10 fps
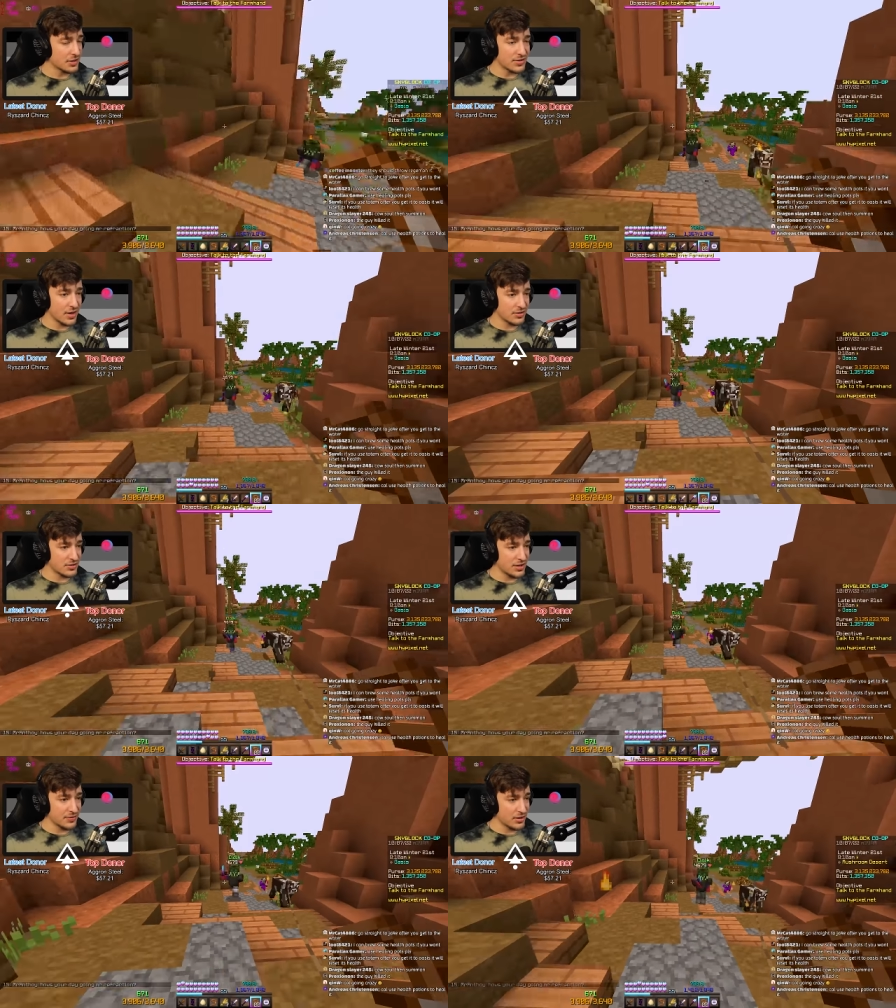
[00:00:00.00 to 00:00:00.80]
This guy
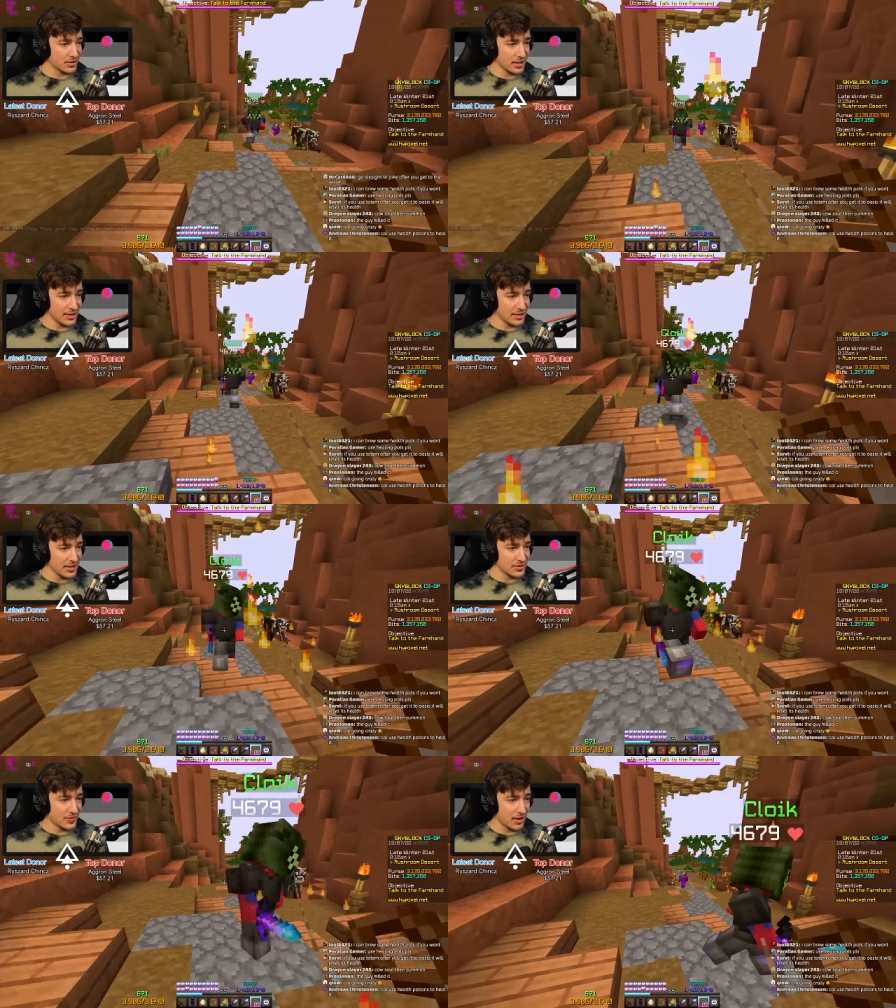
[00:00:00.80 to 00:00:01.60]
doesn't even look like he
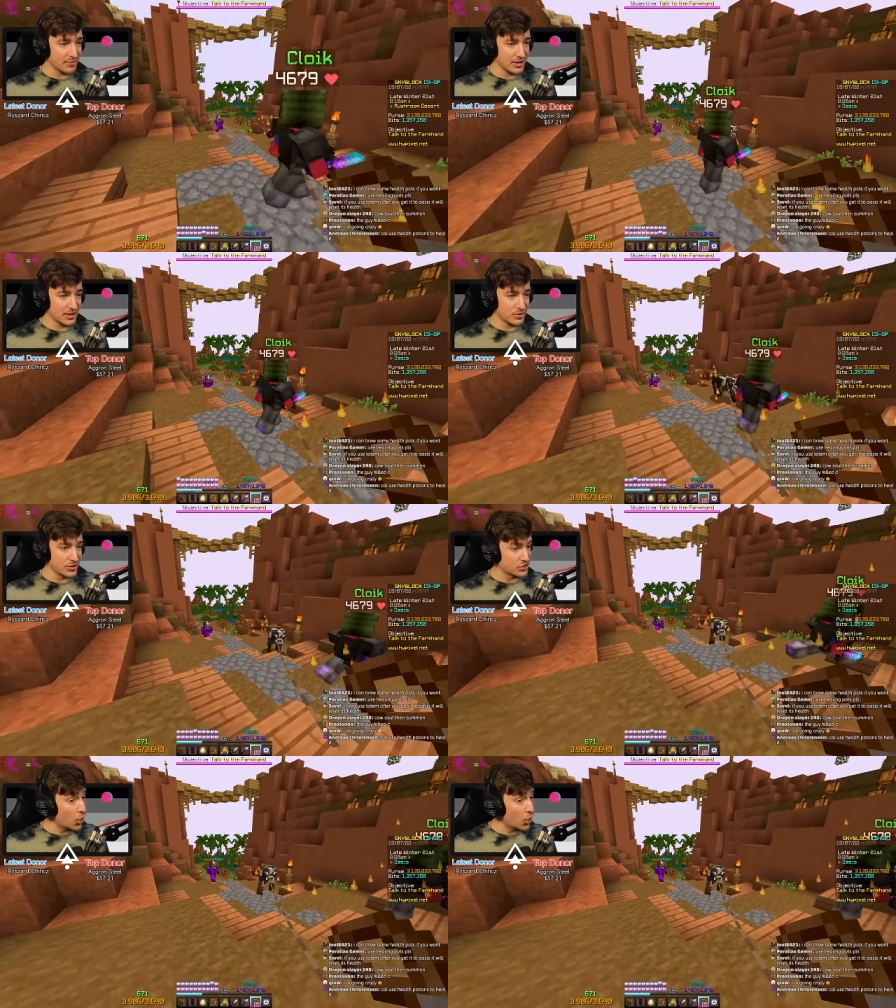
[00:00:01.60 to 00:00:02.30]
needs 5 million coins.